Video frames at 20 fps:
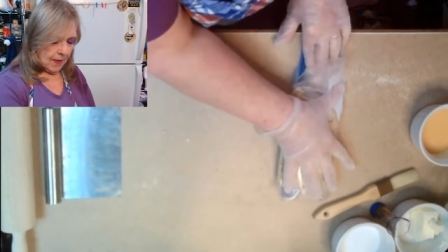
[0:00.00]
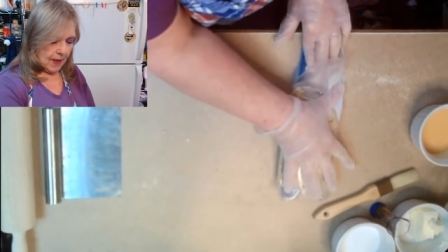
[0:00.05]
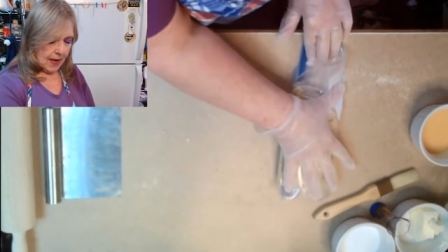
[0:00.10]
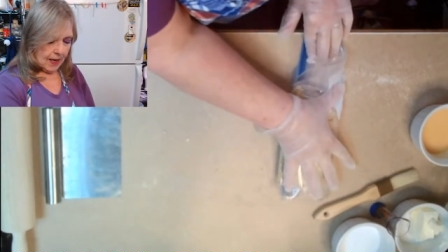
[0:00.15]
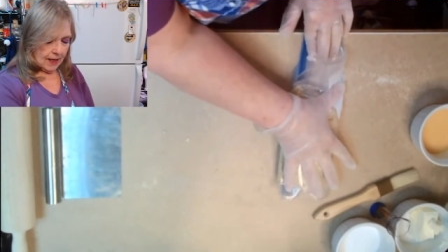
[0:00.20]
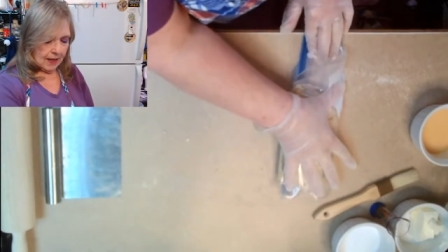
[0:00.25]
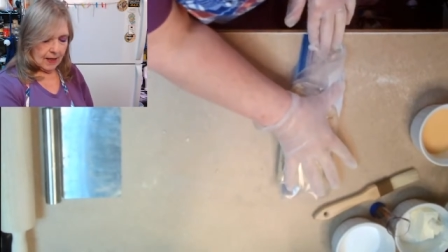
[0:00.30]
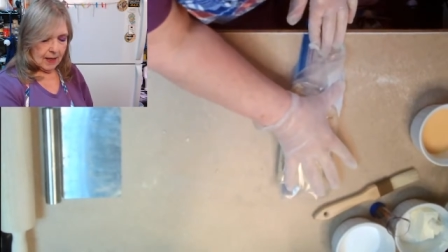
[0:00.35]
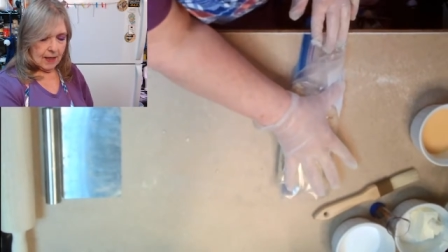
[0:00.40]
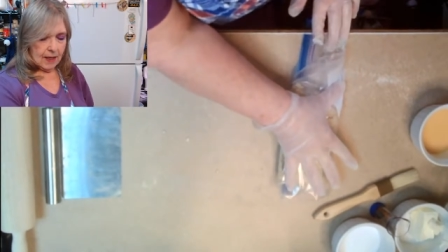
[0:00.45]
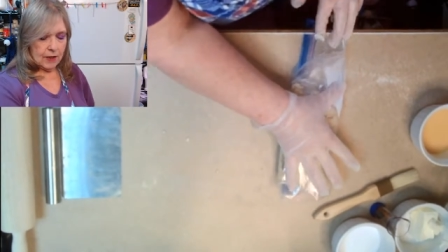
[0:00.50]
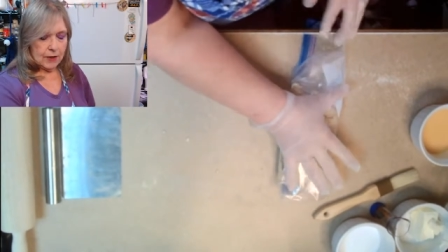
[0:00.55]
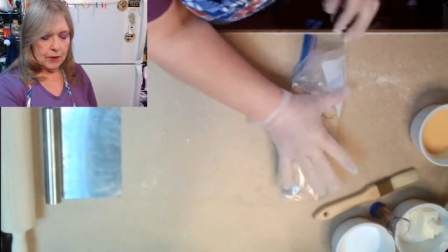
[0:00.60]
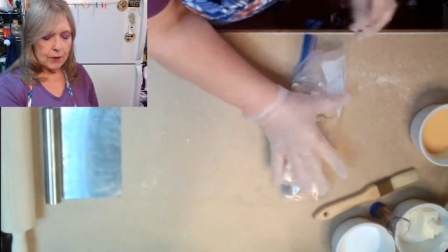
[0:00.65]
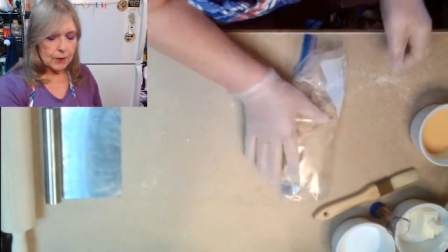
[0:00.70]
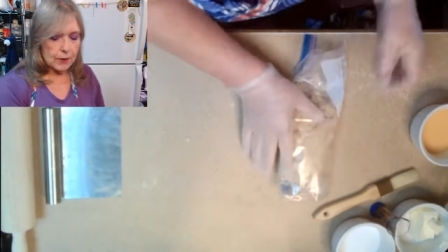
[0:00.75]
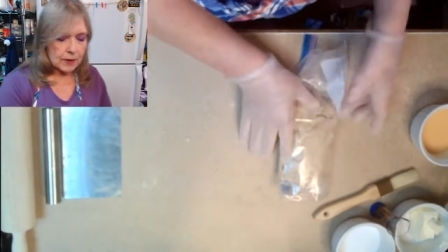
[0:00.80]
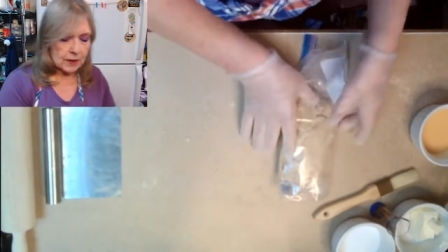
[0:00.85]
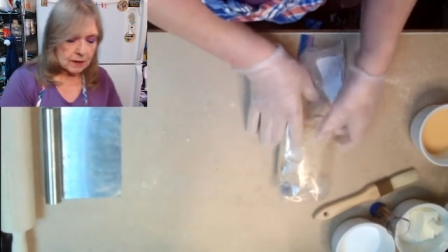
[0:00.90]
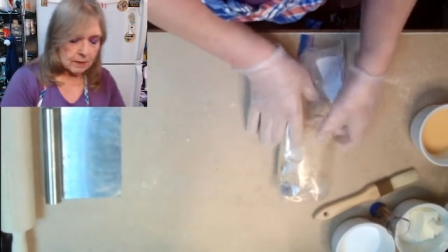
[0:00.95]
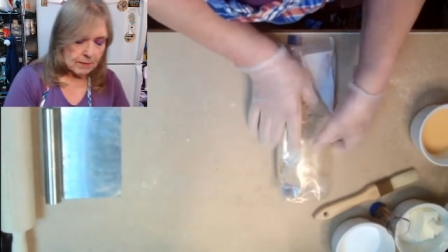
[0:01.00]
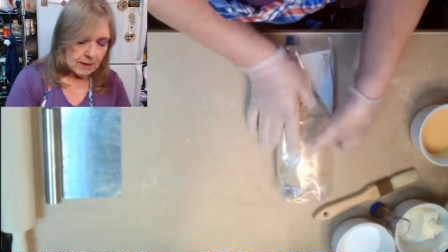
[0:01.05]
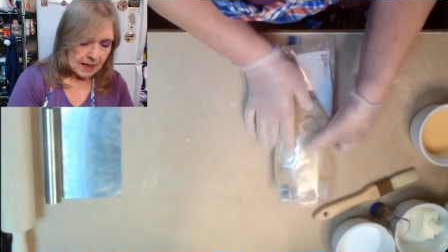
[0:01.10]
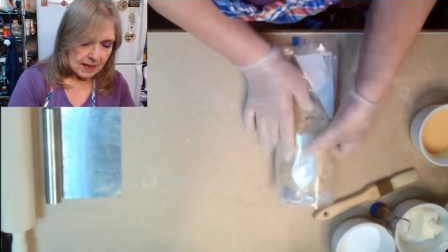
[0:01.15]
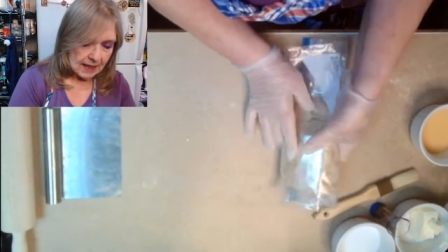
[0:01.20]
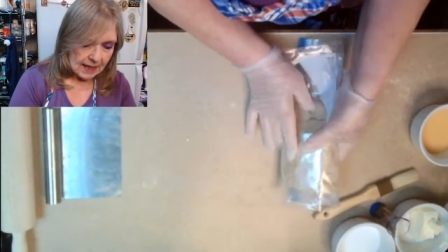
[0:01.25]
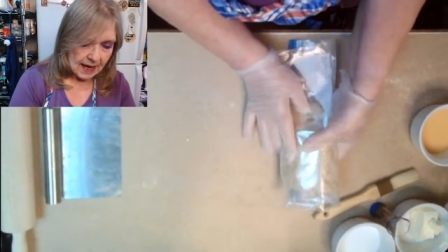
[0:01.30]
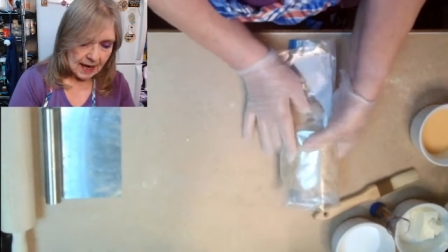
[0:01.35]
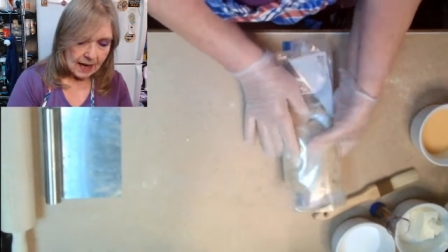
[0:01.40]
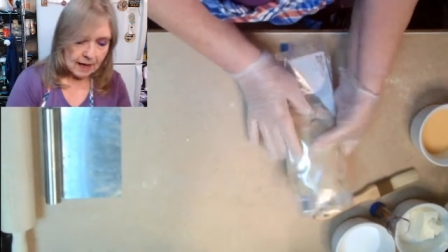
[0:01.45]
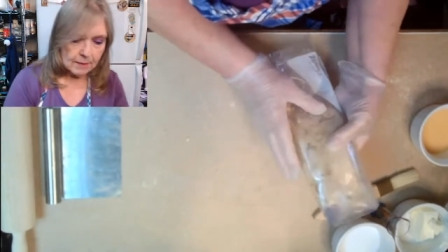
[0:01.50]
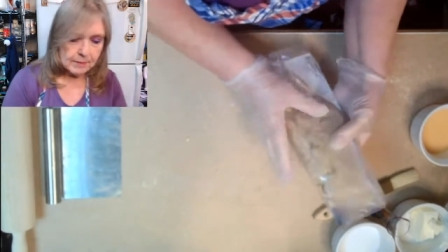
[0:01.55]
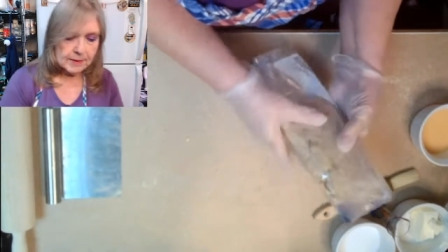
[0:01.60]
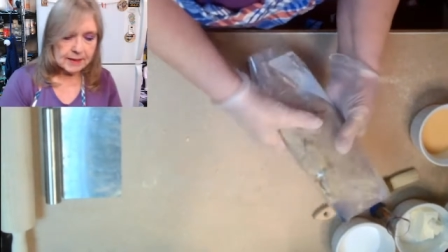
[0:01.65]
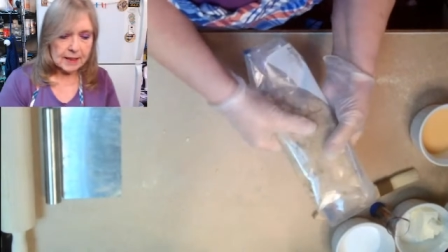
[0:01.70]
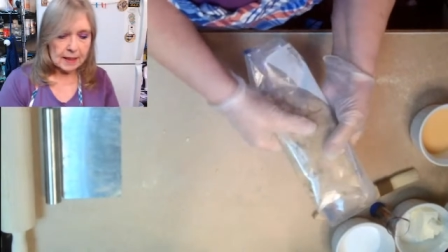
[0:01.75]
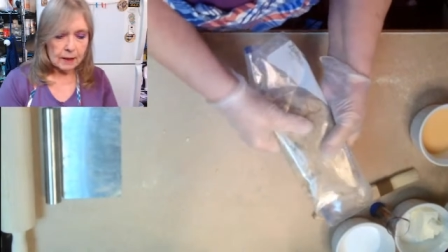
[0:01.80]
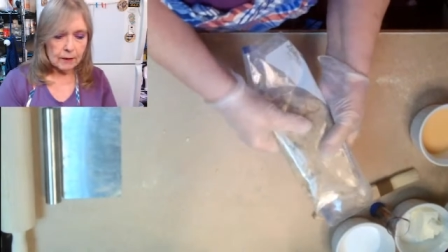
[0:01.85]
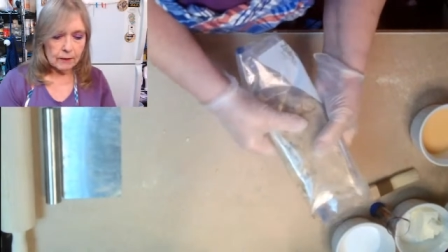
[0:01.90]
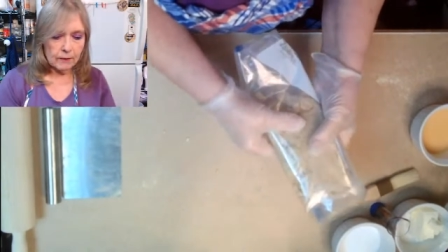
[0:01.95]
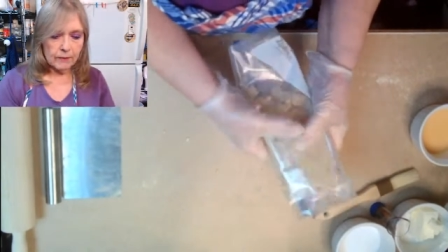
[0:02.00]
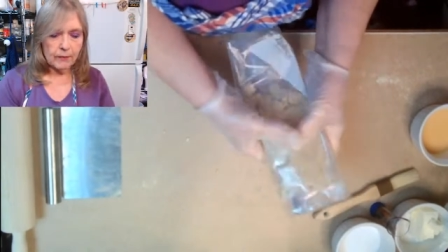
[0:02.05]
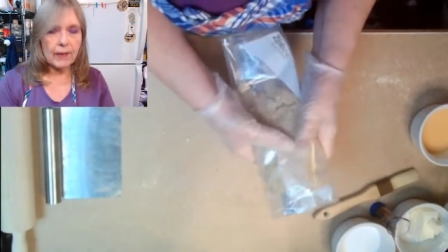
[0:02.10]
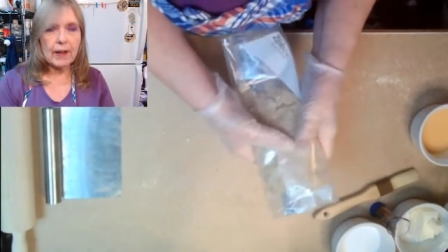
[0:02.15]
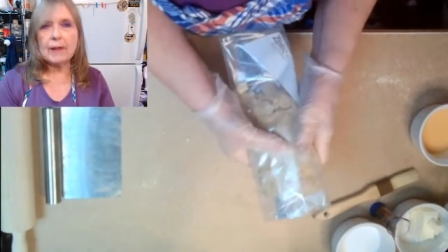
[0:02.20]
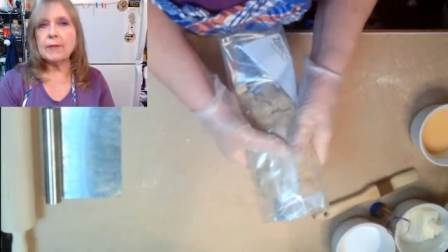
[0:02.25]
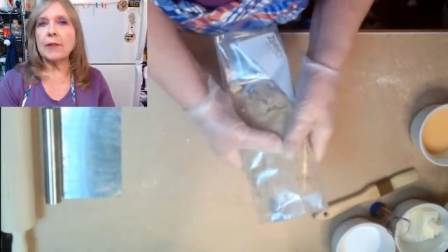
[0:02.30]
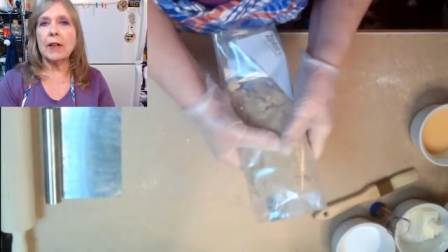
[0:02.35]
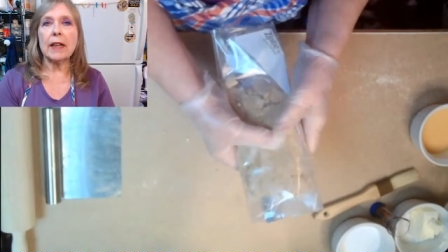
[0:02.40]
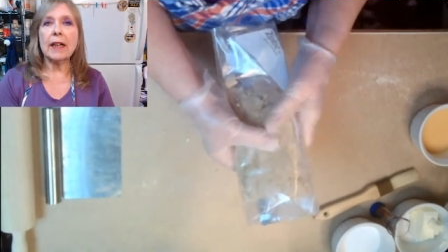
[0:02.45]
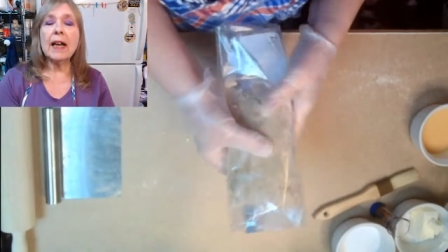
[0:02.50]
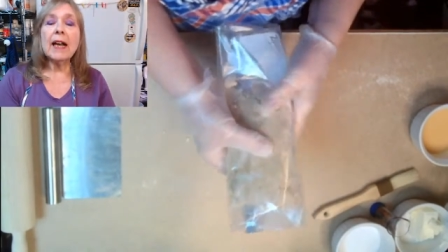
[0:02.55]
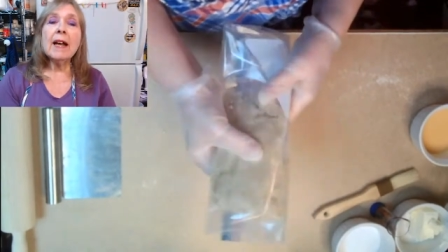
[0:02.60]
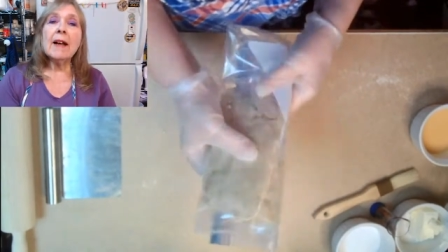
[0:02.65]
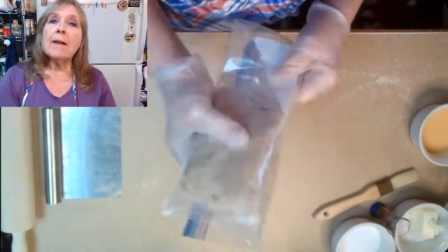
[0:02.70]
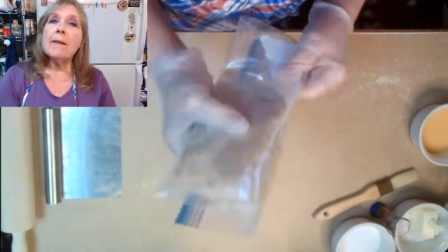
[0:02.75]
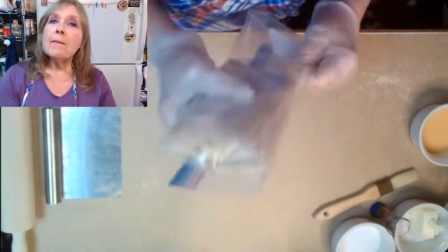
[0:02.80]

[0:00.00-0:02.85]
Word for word: that used to be an absolute favorite.